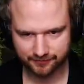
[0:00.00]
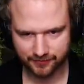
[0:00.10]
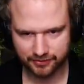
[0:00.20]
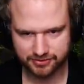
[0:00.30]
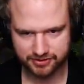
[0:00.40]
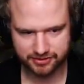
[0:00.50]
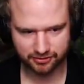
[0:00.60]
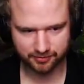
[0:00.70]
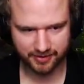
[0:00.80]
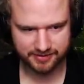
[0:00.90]
You did
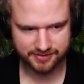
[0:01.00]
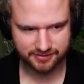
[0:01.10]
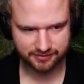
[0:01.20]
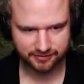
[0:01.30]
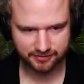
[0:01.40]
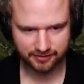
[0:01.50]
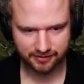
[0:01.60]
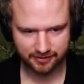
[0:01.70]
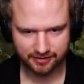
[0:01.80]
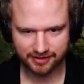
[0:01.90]
your best.
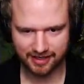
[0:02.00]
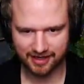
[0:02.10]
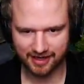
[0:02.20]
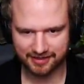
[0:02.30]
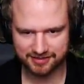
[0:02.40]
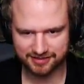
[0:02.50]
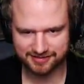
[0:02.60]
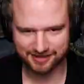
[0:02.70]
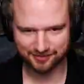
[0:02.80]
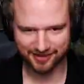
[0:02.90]
Nah, actually
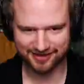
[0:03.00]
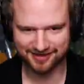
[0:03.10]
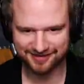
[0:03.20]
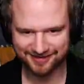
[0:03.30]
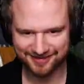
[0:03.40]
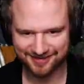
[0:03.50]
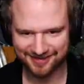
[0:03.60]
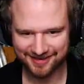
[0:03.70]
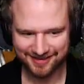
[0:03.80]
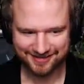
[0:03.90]
stay back.
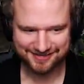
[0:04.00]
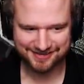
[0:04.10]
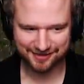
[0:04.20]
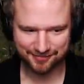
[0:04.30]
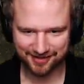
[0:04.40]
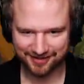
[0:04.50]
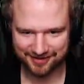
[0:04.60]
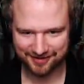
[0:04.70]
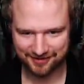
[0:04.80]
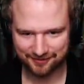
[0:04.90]
Stay back.
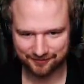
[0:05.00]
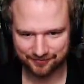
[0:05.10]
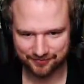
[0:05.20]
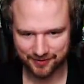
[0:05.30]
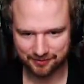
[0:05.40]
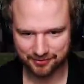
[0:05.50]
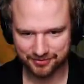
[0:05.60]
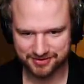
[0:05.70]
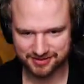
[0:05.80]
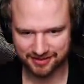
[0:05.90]

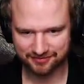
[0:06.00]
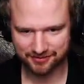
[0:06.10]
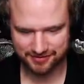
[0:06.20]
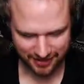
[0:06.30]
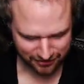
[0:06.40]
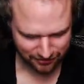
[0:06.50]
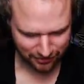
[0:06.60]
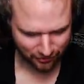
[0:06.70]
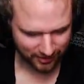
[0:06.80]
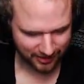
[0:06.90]
Poor slave girls. You
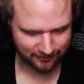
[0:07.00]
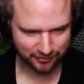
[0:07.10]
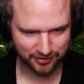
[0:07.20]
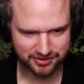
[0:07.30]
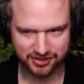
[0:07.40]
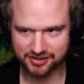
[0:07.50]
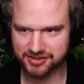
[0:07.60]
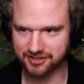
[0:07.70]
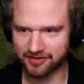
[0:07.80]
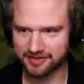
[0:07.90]
know what? Everyone charge
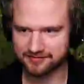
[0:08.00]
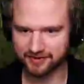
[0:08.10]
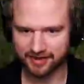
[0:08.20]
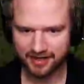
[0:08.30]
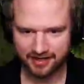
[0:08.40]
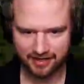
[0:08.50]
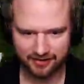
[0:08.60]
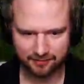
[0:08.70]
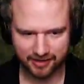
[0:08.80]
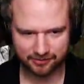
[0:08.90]
in, that's fine. Yeah,
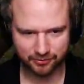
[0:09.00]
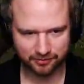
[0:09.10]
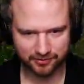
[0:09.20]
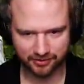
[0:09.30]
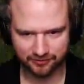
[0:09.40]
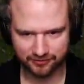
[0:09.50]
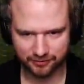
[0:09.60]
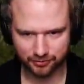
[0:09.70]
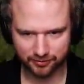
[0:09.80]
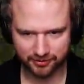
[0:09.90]
that battle will be
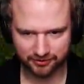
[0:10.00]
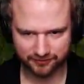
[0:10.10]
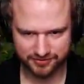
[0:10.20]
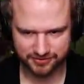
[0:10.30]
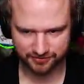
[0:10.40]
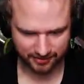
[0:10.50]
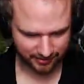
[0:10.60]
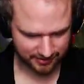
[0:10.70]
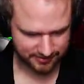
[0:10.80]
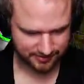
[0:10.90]
over soon, I
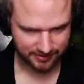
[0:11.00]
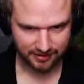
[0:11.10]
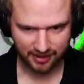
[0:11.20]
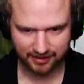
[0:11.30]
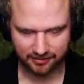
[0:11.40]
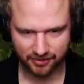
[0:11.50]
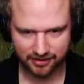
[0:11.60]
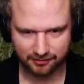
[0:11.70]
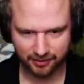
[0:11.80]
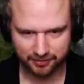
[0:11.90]
guess. I can
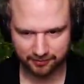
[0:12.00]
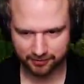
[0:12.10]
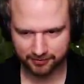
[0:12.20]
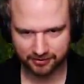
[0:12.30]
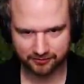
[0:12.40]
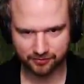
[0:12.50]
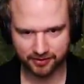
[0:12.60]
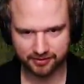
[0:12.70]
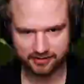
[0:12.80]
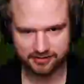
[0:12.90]
rally my people because why
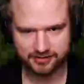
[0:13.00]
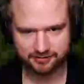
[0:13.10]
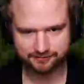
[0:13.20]
not?